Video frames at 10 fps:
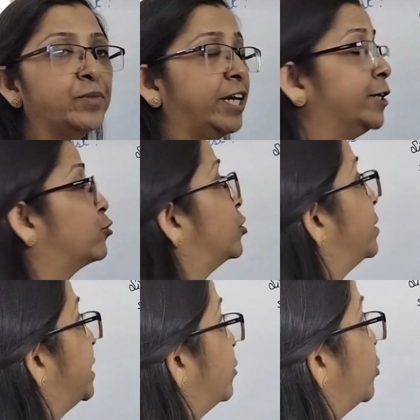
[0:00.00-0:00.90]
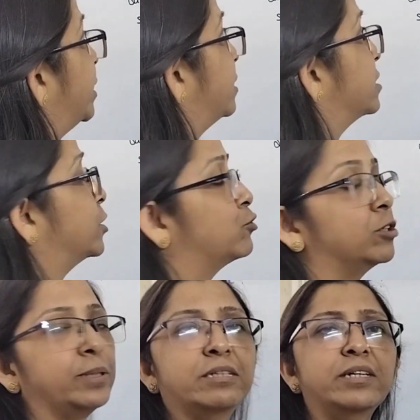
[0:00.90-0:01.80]
It could be 2 years, it
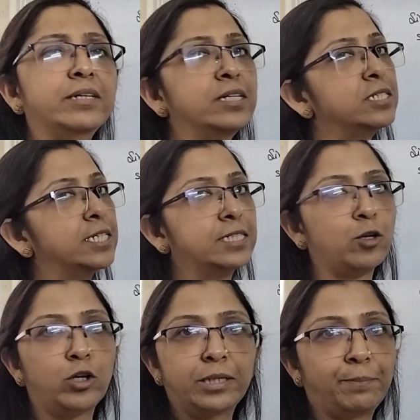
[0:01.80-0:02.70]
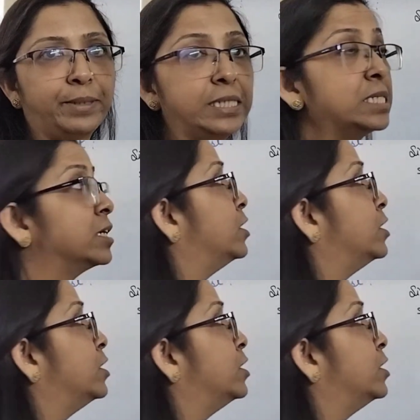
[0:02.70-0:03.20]
could be 3 years, it all depends.